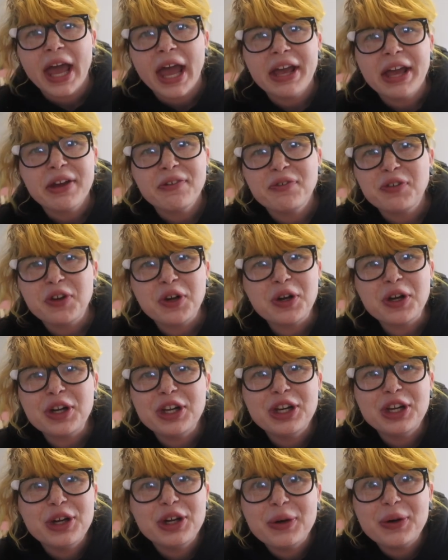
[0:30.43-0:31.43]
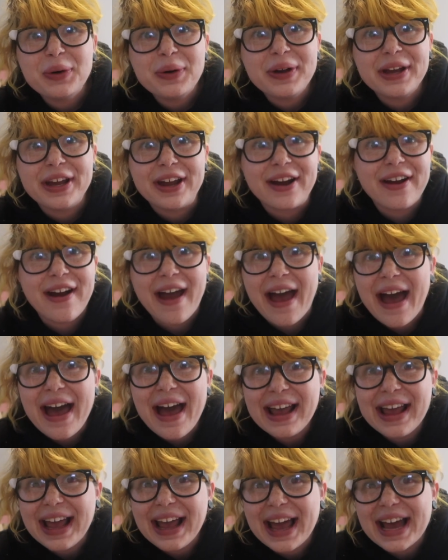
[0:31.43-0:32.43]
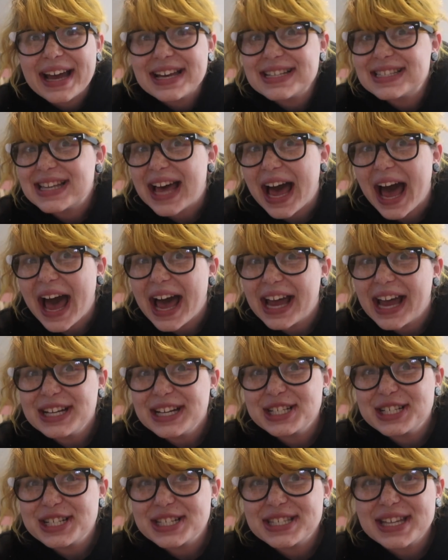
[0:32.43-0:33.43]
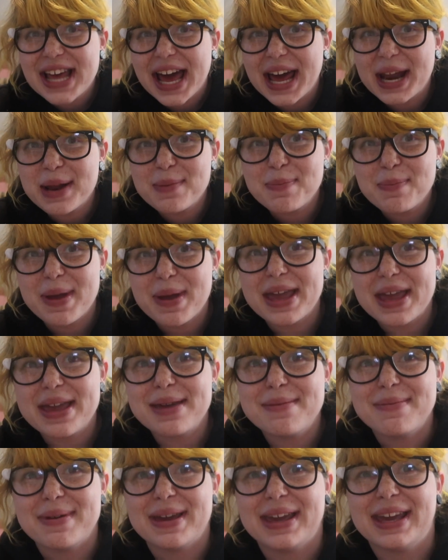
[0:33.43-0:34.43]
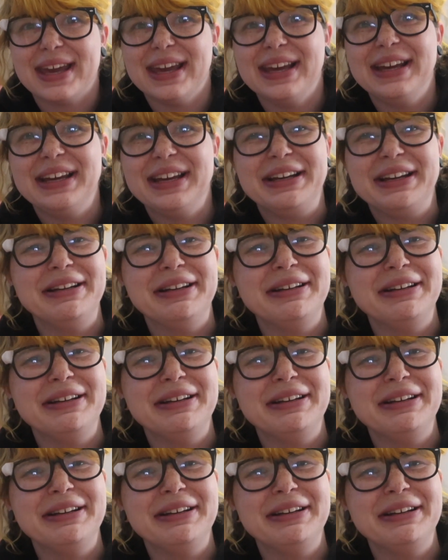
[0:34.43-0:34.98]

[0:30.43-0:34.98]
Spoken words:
If you're new here, hi guys, I just had a baby.